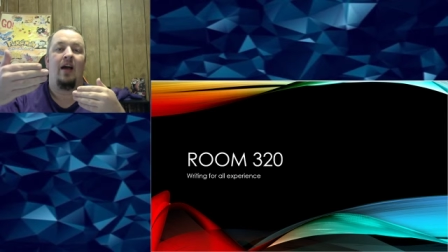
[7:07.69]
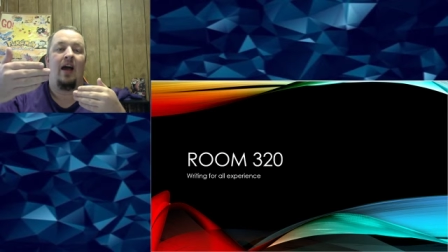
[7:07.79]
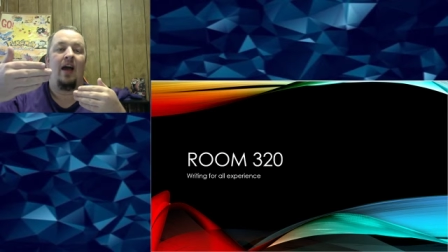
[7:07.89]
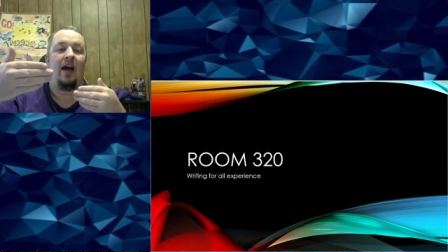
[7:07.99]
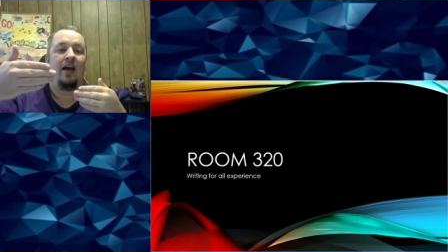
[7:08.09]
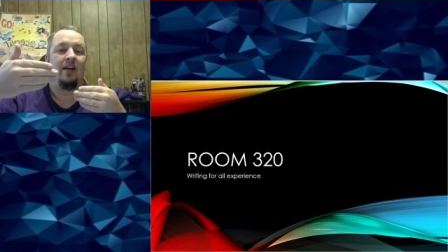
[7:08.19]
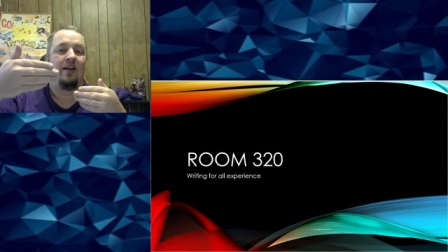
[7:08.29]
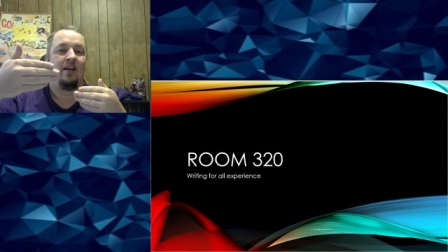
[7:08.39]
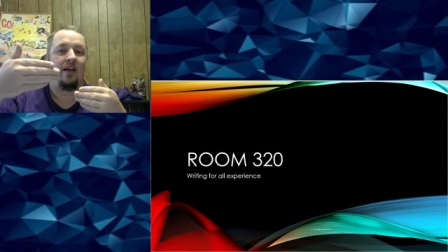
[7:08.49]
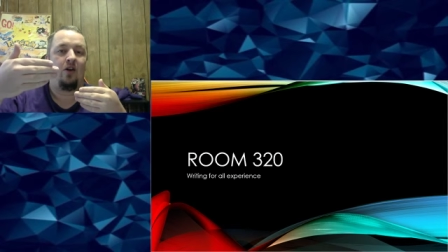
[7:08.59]
and
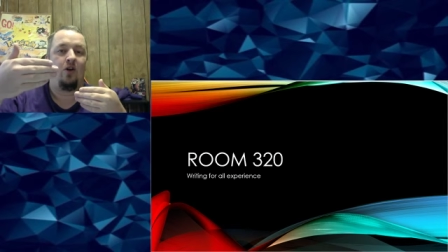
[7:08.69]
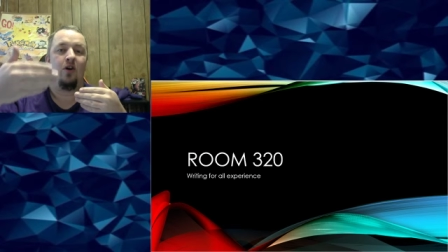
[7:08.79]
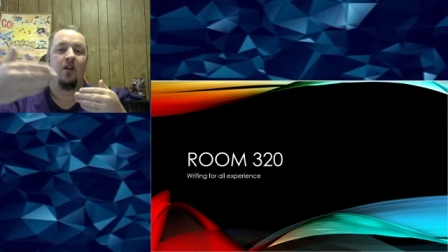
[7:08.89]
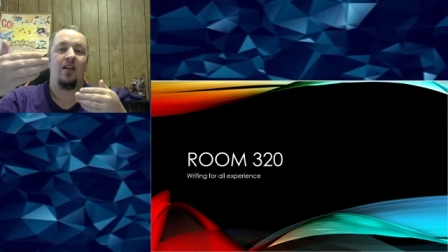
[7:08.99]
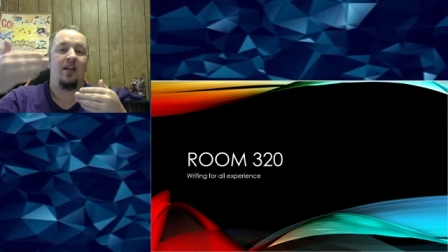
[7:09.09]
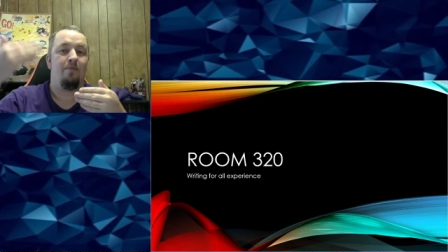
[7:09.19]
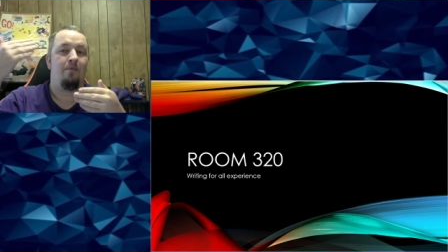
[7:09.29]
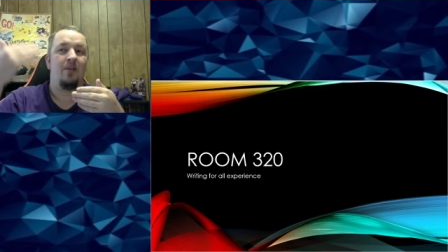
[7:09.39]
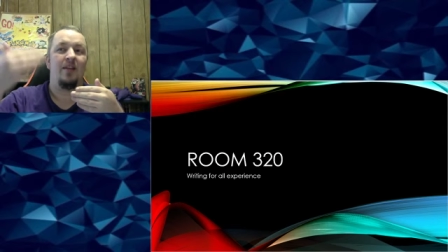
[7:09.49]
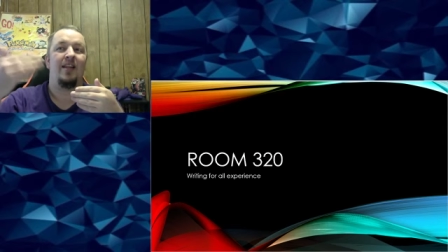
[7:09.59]
it could
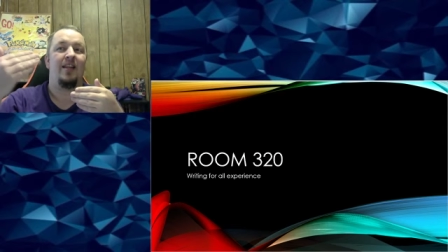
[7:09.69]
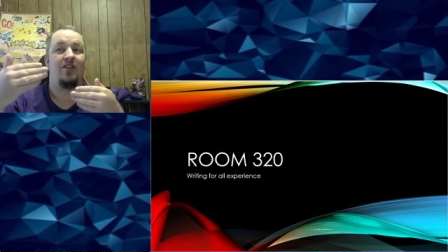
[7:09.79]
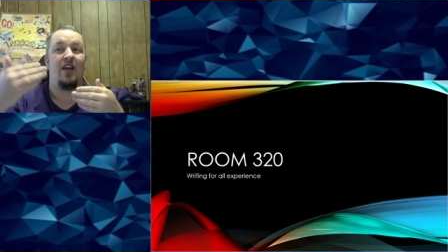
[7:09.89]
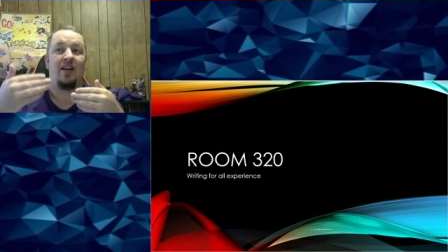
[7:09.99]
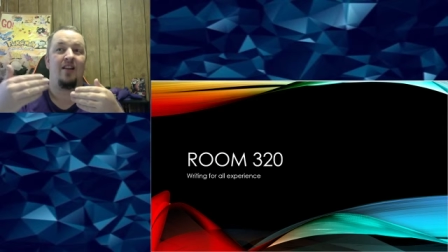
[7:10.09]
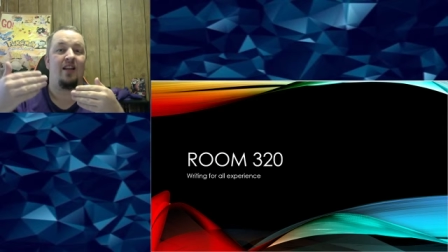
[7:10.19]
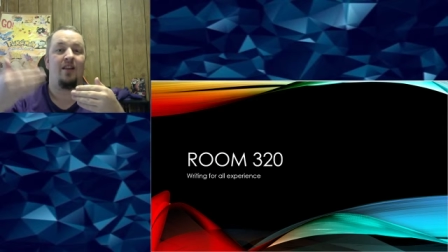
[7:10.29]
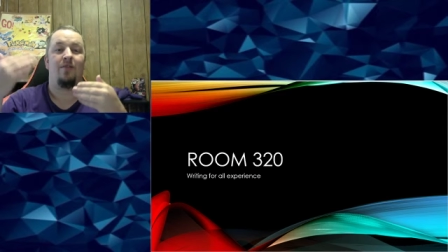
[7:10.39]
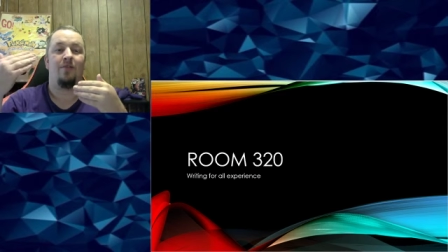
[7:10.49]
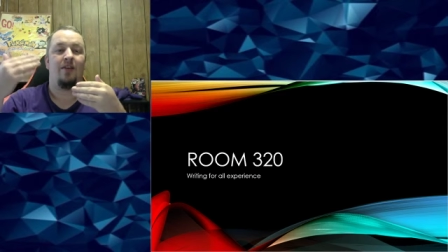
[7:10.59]
completely change. Like
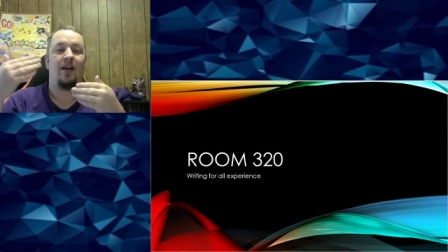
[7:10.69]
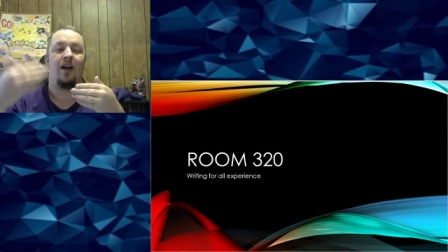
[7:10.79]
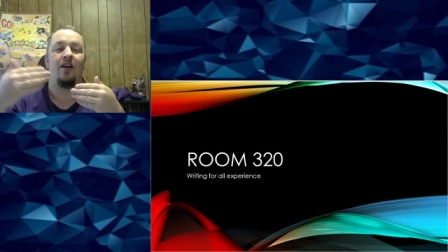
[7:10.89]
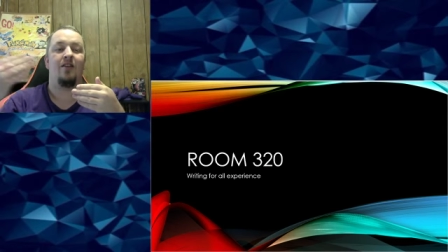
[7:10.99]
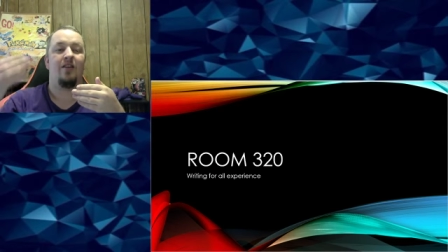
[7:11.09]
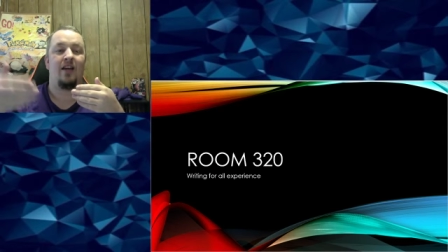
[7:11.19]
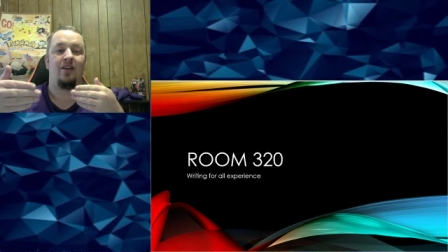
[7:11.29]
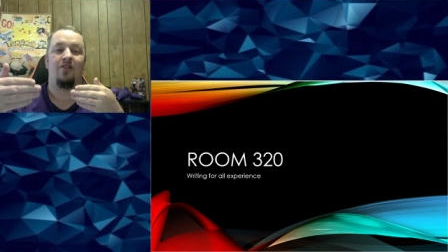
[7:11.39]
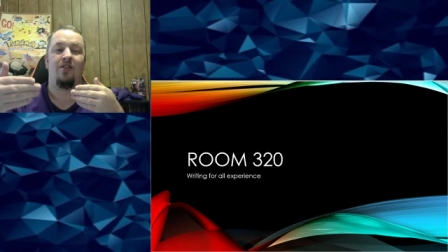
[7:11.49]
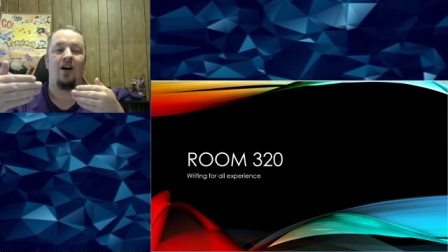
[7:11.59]
the character that you
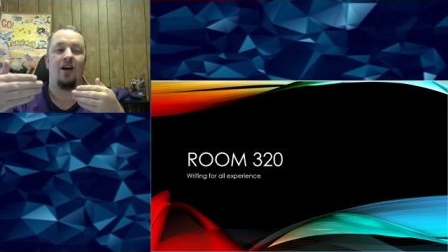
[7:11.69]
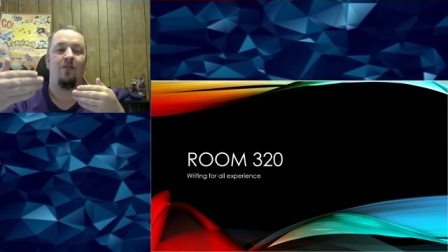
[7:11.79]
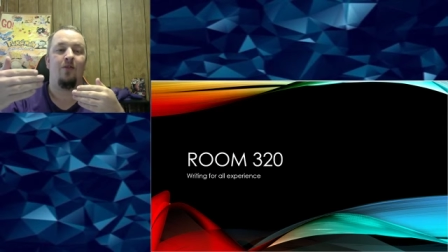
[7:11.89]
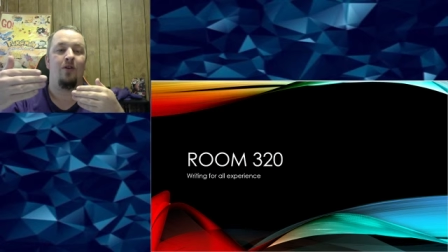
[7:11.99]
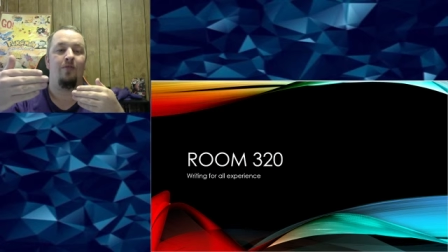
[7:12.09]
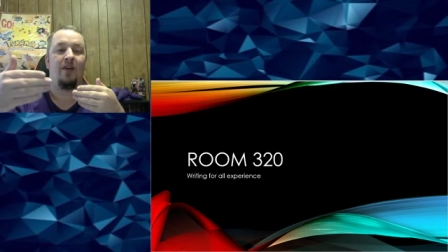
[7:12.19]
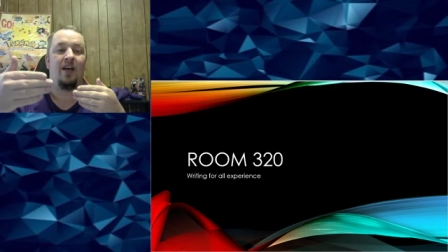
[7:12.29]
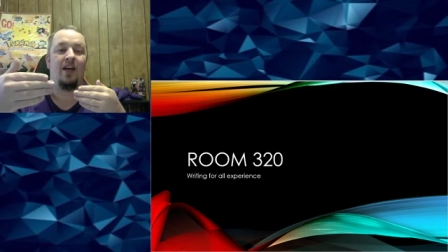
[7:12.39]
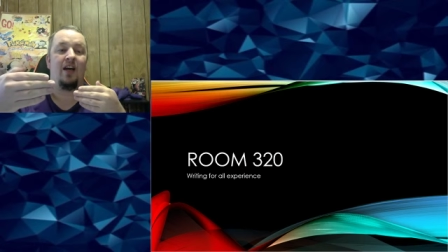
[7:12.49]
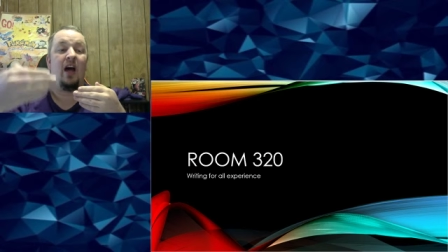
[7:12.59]
thought would
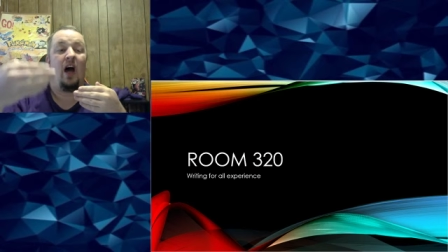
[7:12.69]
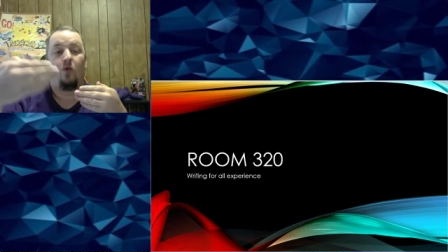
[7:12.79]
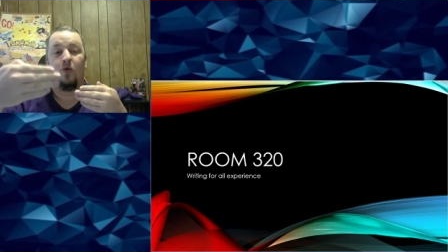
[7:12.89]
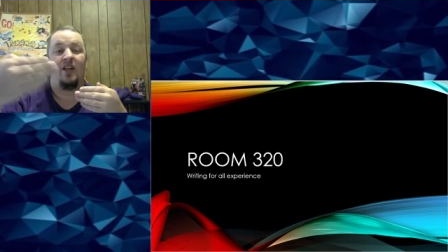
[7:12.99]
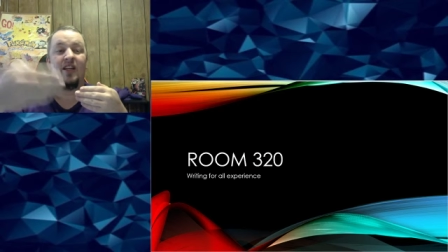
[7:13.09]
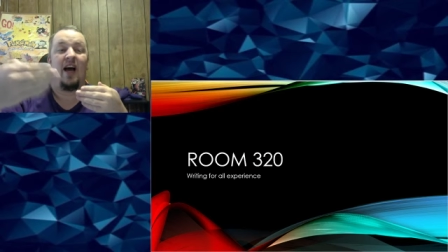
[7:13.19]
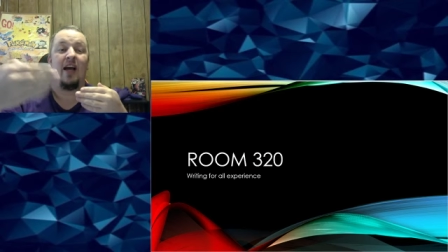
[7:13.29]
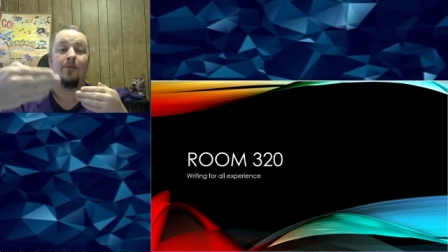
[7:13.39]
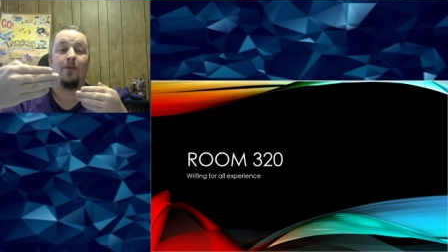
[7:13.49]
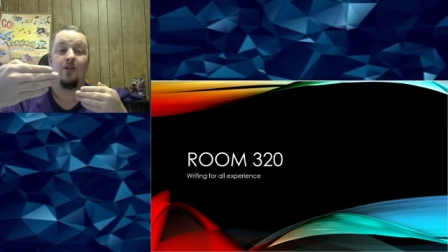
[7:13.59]
be a really
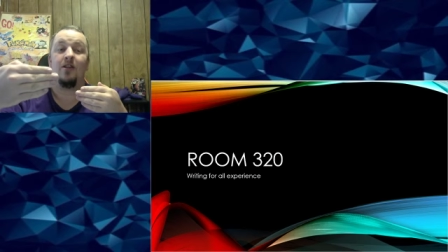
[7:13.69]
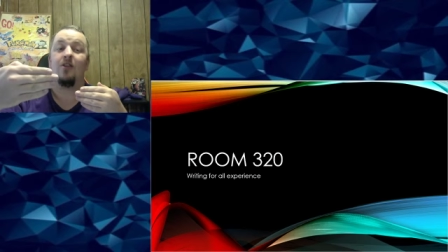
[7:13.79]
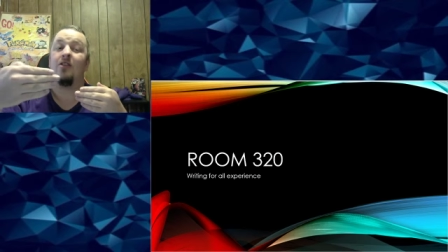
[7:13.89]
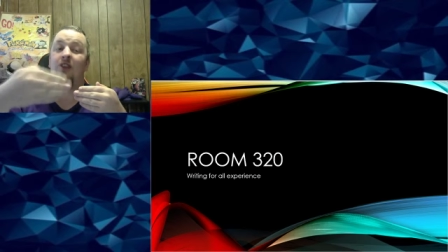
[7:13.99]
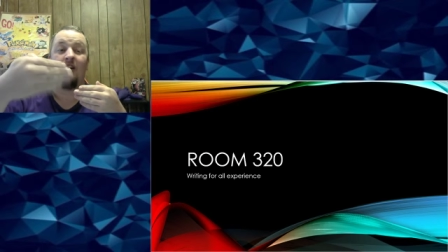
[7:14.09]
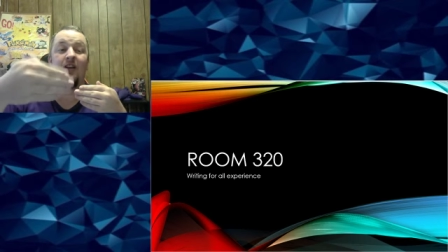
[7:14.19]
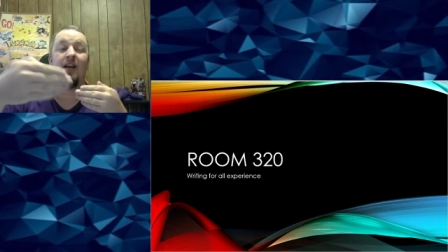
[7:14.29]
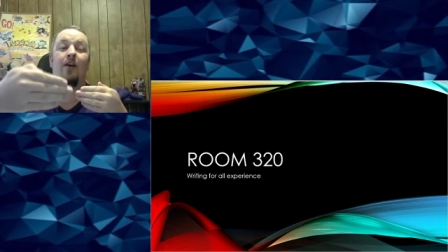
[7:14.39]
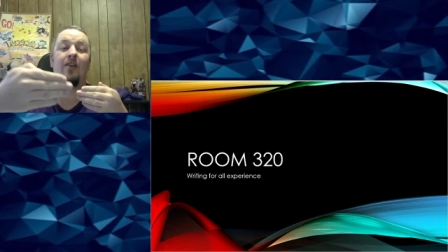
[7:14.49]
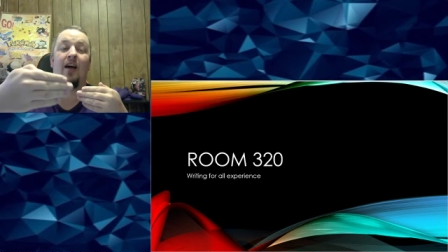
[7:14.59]
nice person started
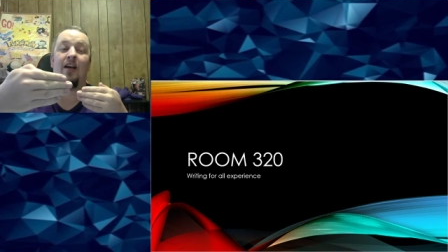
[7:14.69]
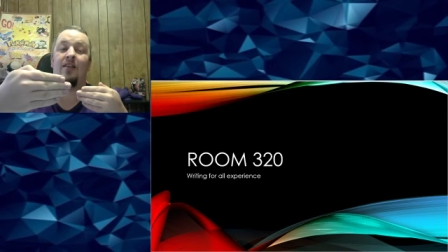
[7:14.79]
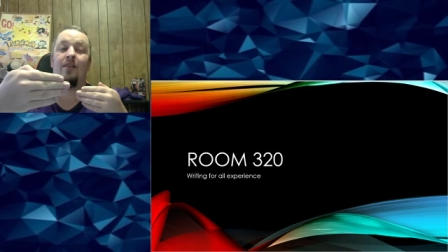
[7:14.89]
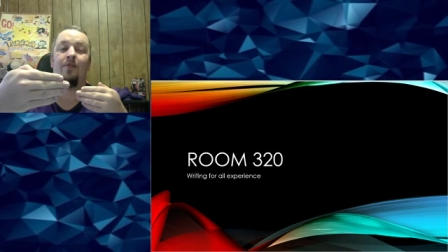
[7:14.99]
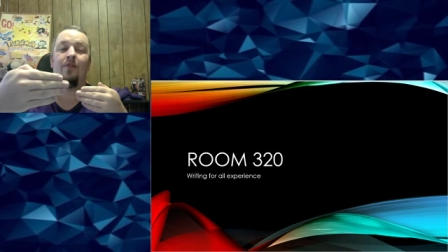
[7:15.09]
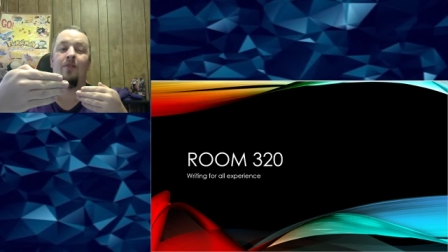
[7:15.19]
out nice at the